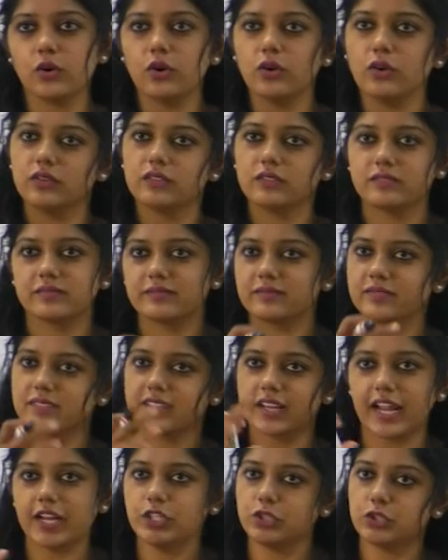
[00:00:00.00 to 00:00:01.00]
go,
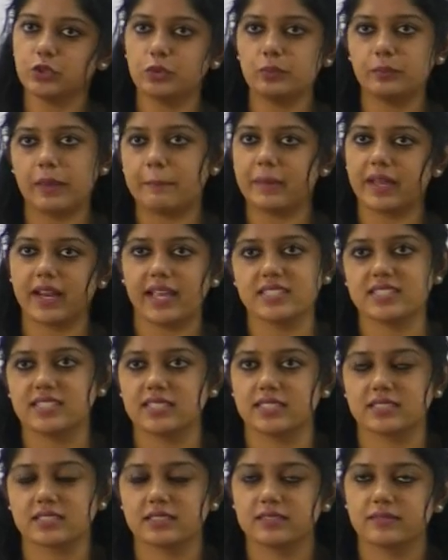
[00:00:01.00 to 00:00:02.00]
try to memorize
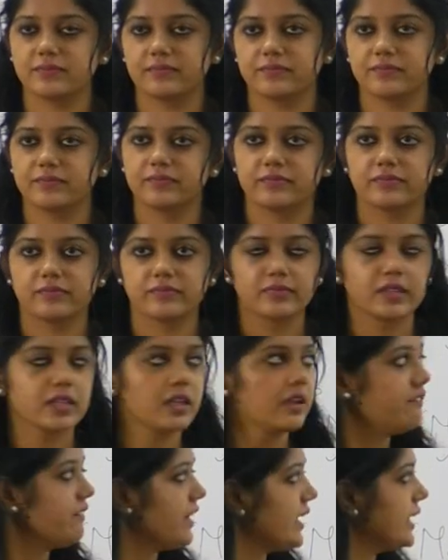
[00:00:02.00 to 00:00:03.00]
it.
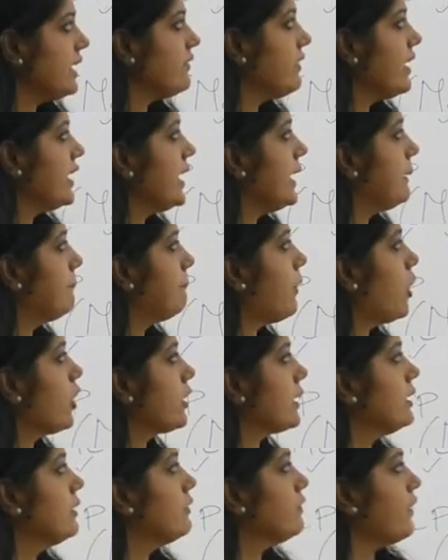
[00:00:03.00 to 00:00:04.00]
Very, very
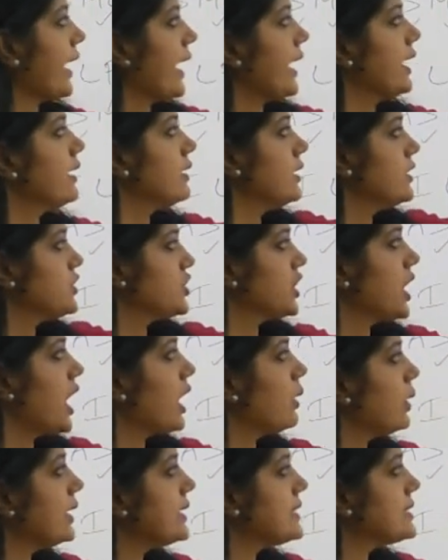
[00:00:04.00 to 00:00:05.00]
important, 500
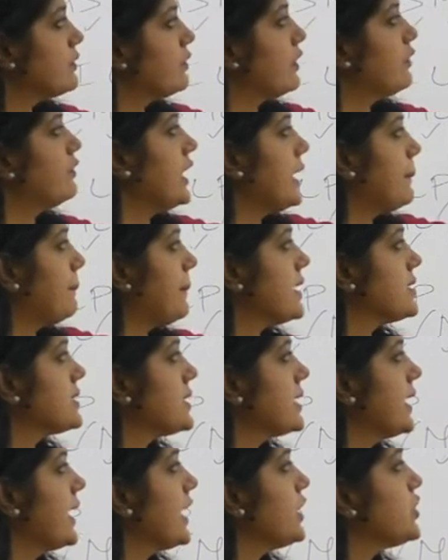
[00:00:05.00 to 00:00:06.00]
gigawatts,
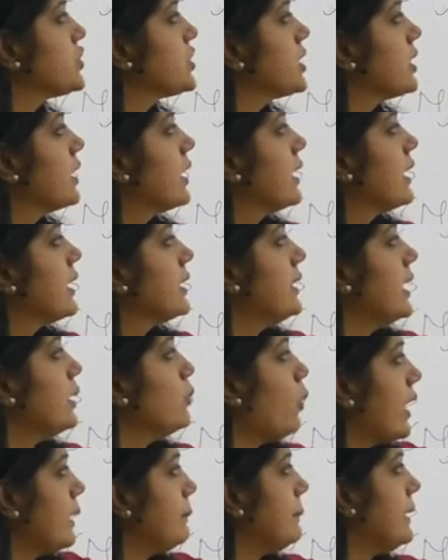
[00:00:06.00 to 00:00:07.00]
50%,
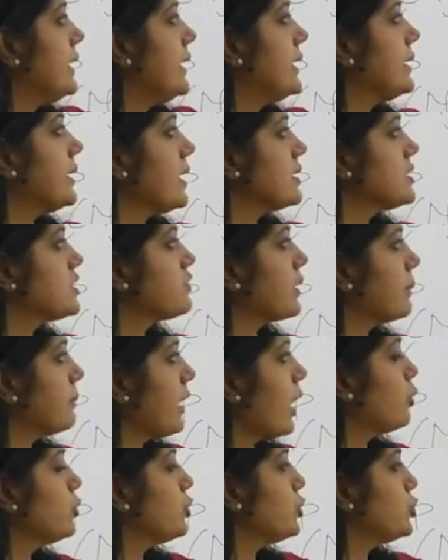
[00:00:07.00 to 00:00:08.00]
then 1 billion tons from
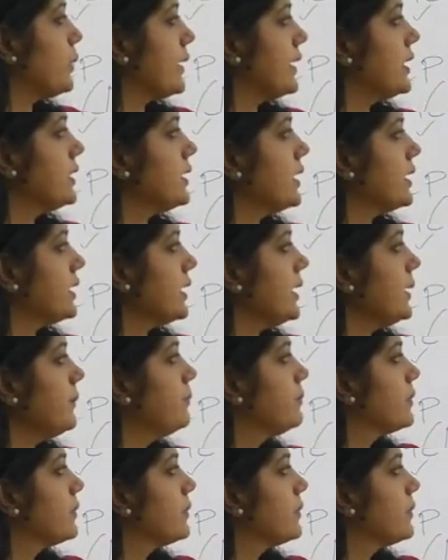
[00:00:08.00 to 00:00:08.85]
now to 2030,